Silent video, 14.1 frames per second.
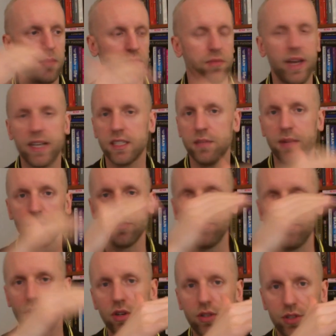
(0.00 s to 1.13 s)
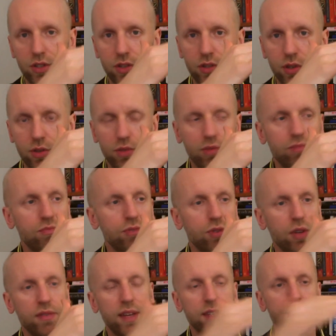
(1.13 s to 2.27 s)
X amount of dollars to
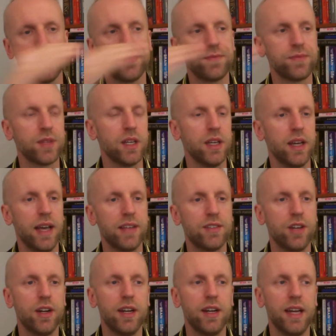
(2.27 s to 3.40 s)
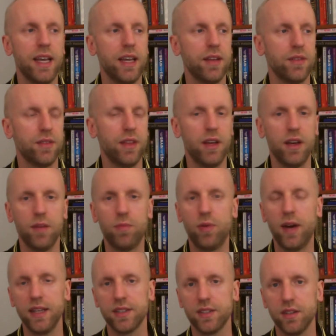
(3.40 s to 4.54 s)
invest, and suddenly the
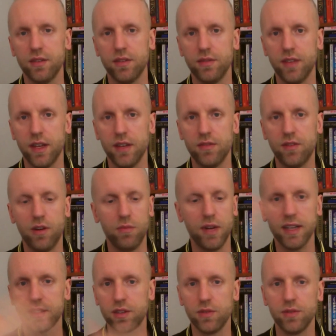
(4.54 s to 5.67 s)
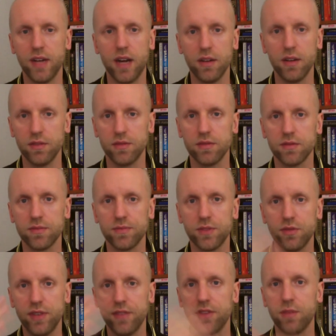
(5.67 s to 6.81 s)
price of the farmland has gone down to
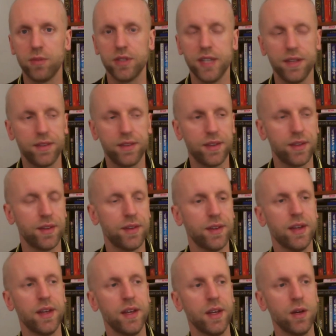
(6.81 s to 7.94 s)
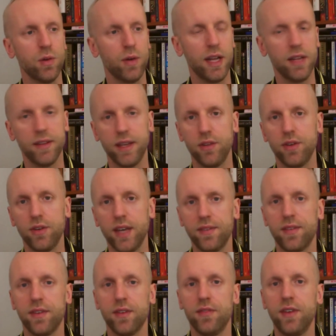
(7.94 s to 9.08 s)
50%, well, then you get
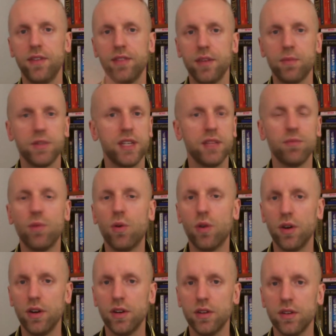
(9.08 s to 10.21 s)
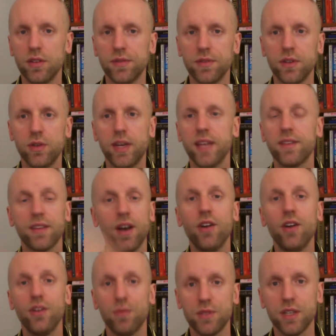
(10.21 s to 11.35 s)
50% more, you get
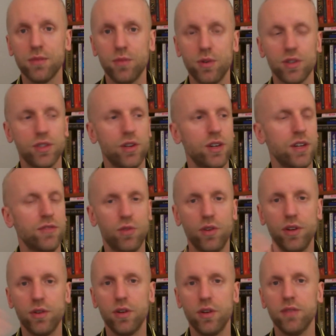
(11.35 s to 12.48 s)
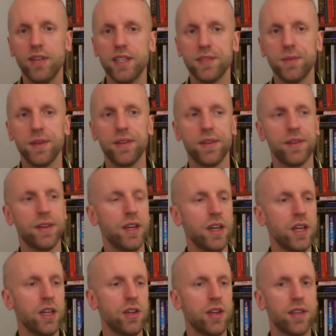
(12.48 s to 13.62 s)
100% more, for your investment.
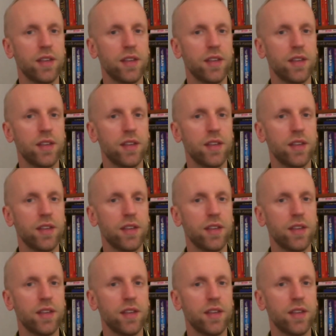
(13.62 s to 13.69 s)
You get